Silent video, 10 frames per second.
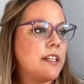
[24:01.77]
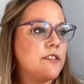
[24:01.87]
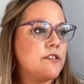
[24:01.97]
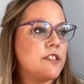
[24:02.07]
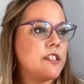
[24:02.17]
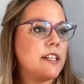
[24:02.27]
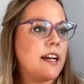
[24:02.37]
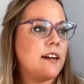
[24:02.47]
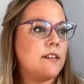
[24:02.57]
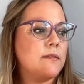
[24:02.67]
really interesting
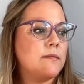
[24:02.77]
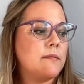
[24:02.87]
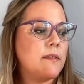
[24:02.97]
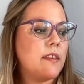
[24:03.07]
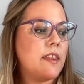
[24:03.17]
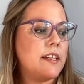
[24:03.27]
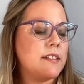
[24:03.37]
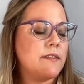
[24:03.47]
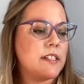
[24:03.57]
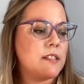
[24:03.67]
how things
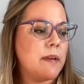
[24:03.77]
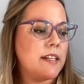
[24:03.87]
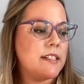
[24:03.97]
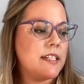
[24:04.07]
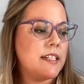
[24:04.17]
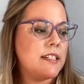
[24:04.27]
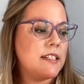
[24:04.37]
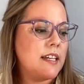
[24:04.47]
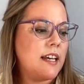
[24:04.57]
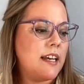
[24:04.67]
have
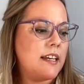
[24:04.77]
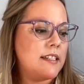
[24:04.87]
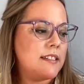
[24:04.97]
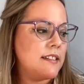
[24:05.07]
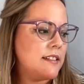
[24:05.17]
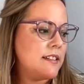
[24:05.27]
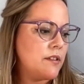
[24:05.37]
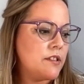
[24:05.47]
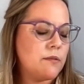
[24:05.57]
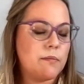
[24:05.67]
expanded and
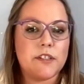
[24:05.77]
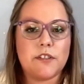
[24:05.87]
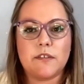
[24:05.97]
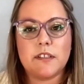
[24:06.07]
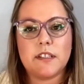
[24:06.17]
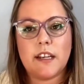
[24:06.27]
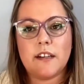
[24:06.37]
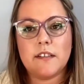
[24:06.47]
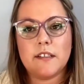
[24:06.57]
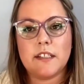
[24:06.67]
there's still pressure on
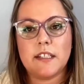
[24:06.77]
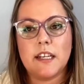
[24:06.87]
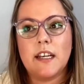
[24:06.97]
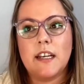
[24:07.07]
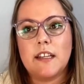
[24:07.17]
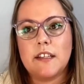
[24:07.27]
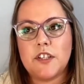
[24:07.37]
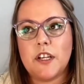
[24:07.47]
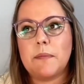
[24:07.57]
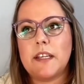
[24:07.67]
sales and the
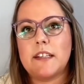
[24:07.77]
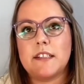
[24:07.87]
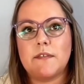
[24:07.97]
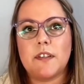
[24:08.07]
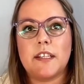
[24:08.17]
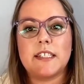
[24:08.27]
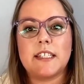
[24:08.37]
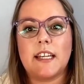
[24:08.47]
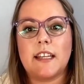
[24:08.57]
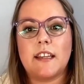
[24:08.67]
champion and different things
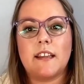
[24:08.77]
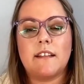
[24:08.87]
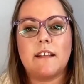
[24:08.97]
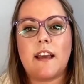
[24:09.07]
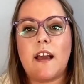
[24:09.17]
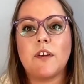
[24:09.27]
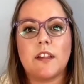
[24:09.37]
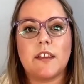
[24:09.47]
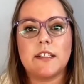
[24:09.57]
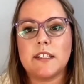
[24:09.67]
to get
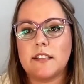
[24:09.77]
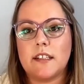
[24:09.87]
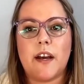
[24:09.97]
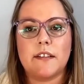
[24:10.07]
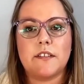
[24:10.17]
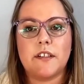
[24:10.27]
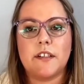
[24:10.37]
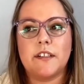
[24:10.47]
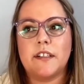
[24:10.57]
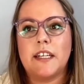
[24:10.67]
everything done
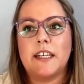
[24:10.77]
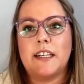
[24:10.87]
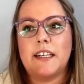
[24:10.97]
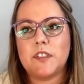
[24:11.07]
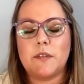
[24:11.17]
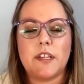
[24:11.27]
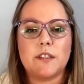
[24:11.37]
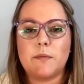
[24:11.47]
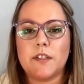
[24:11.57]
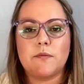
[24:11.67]
faster. So that's
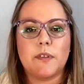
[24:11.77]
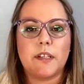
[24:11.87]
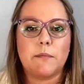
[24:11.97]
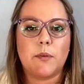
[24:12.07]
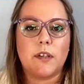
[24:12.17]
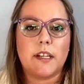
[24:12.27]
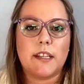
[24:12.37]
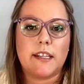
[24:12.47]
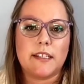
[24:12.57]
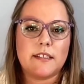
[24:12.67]
where it's really important, I
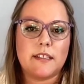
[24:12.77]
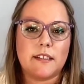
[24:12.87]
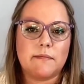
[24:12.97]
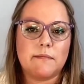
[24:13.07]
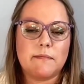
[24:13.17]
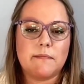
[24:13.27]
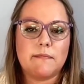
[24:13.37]
think, to